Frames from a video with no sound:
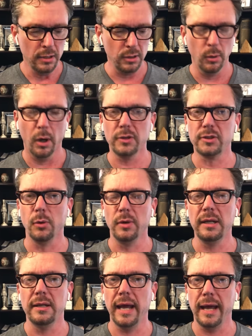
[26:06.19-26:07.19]
You also
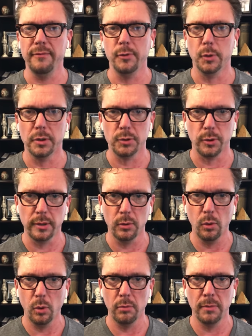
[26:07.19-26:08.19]
need to have your
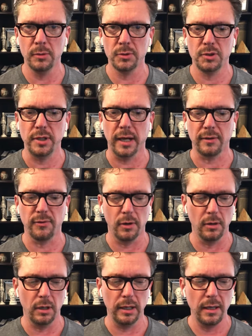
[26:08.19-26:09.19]
adrenal hormones checked
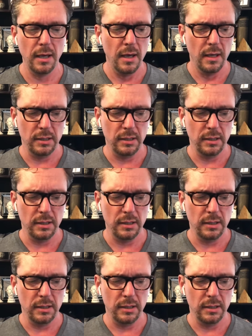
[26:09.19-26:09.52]
thoroughly.